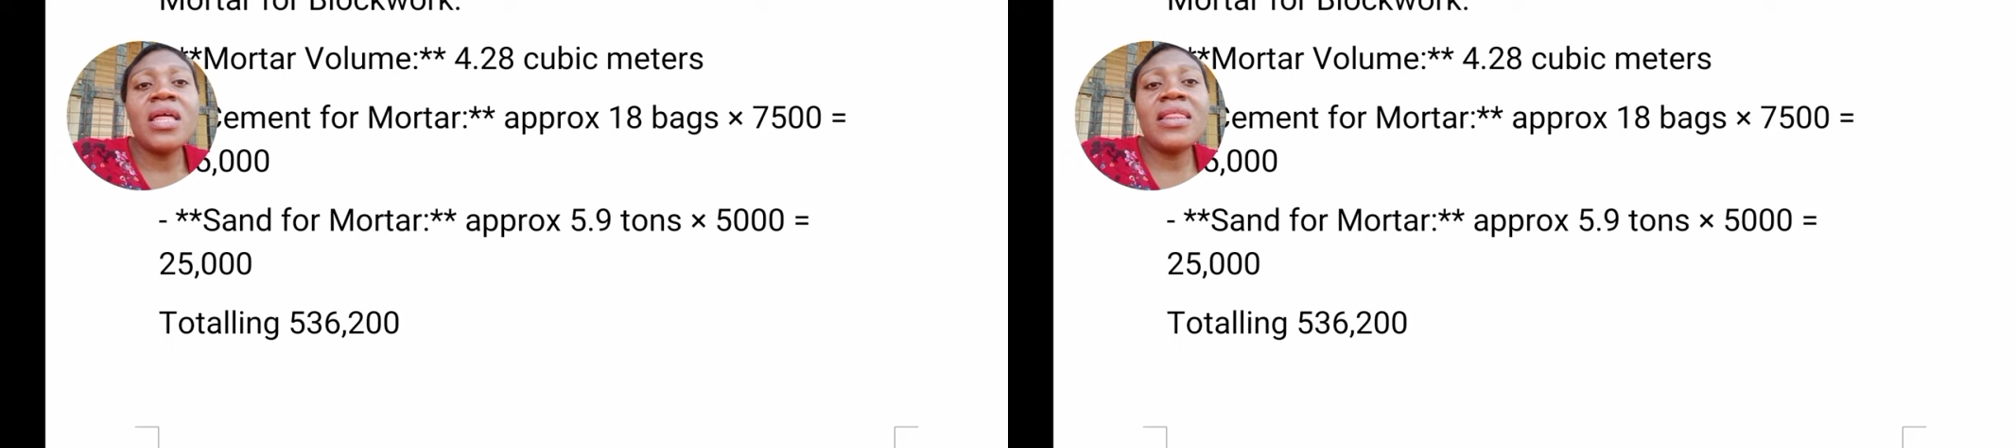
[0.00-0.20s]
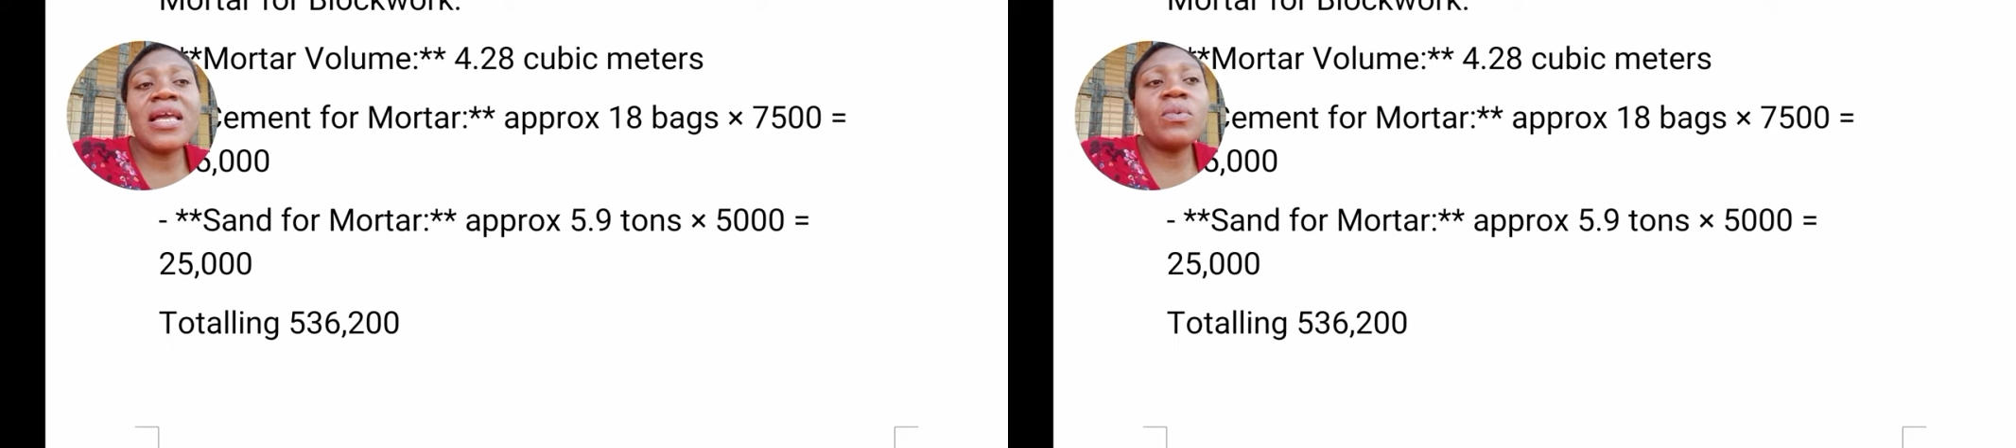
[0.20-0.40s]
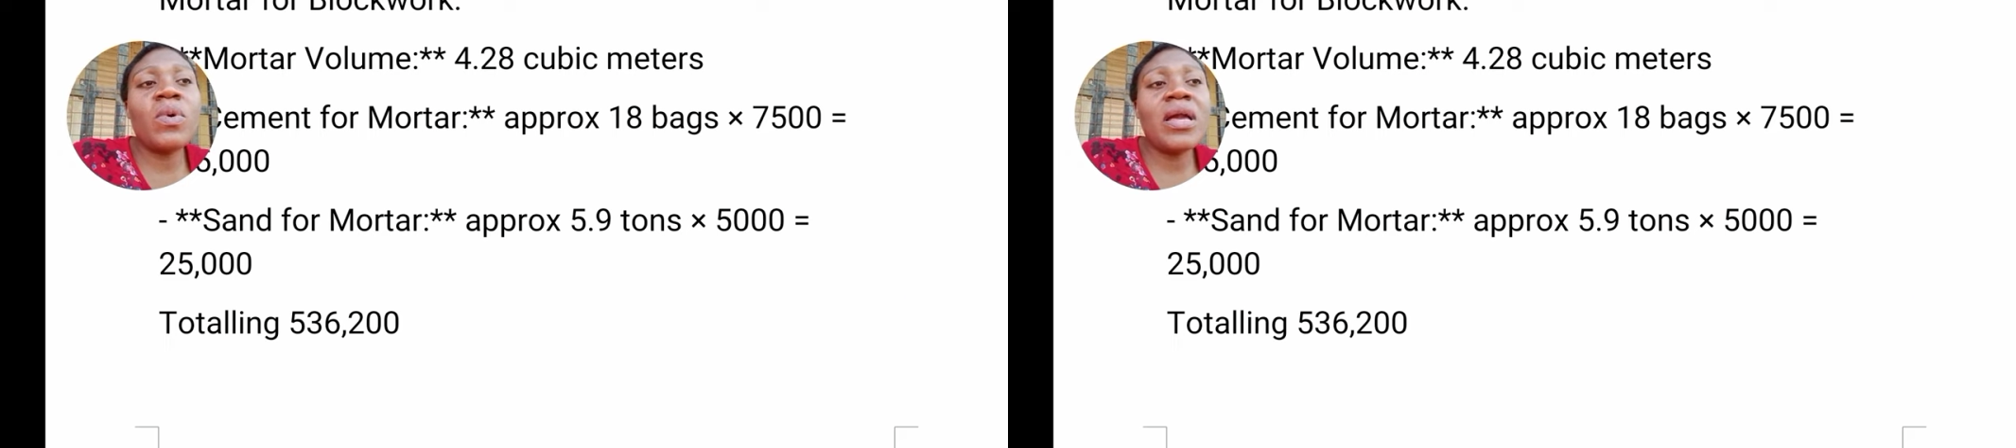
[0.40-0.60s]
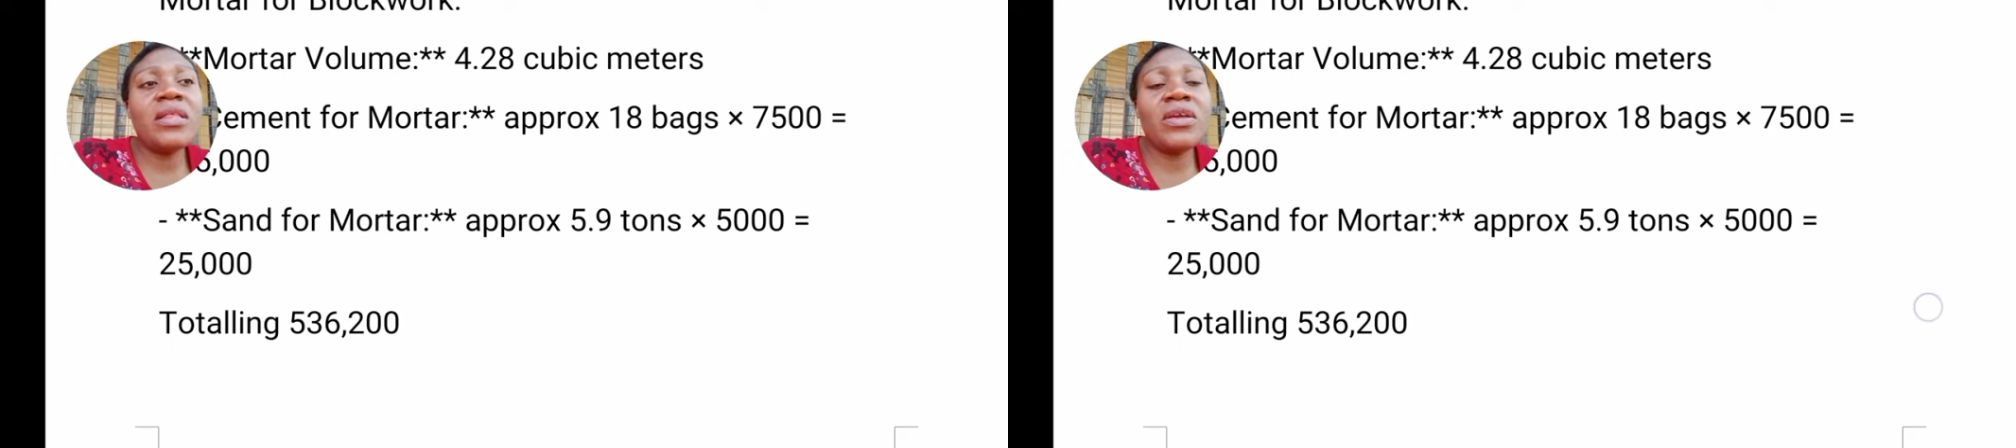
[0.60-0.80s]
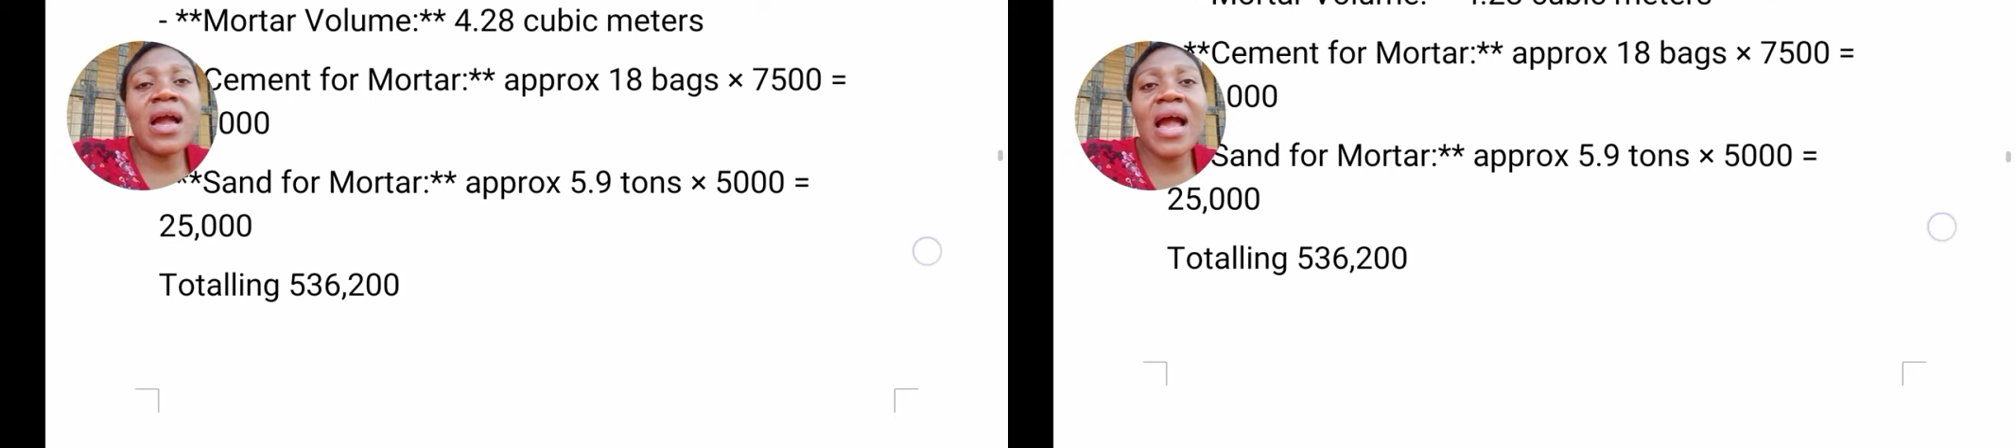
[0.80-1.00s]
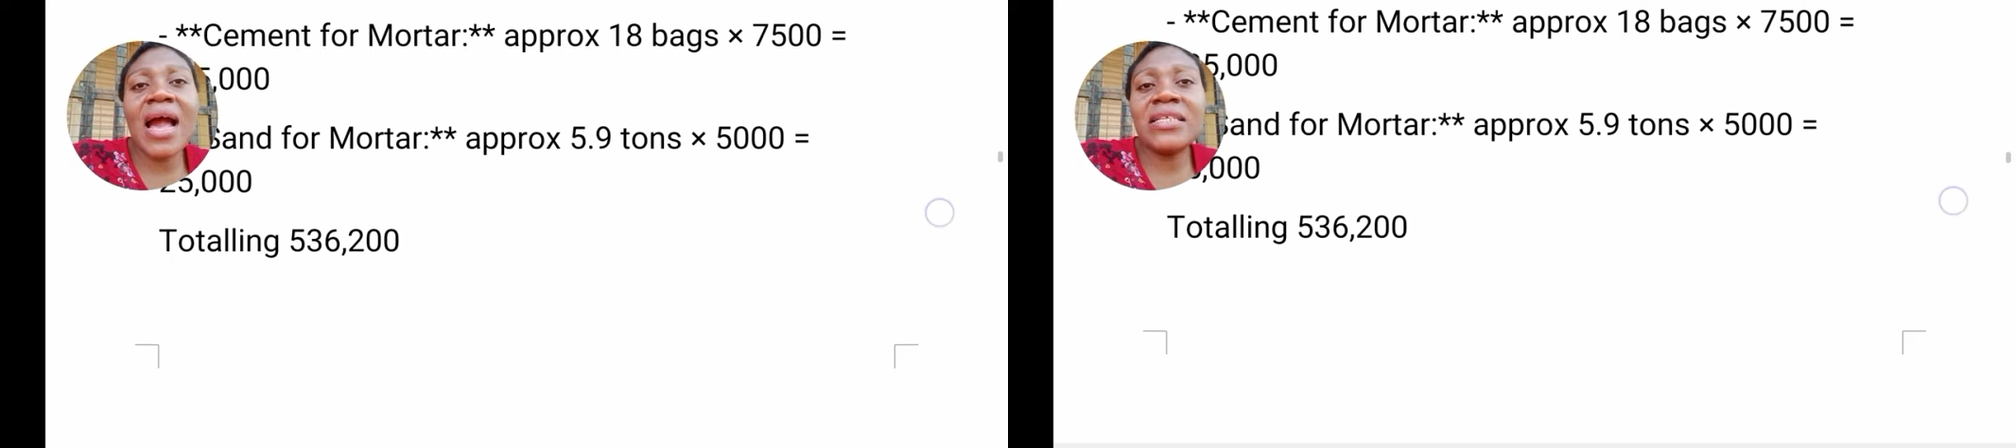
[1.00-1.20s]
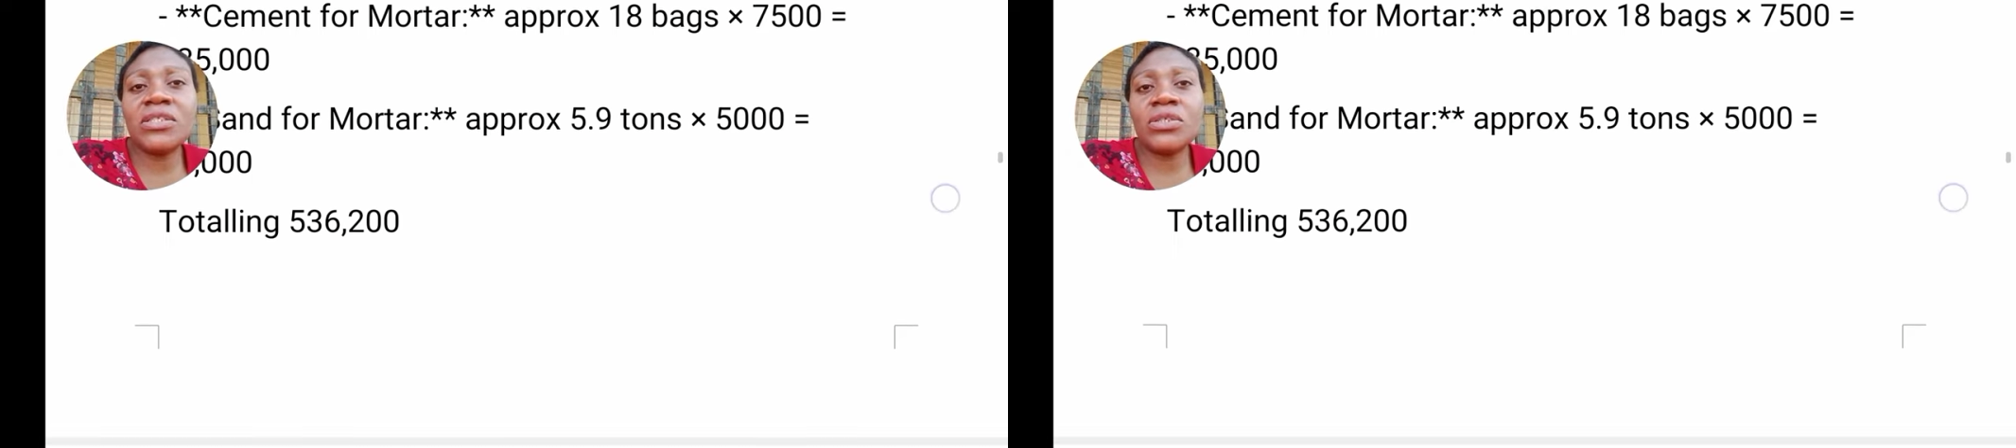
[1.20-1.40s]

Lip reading: Then when you add it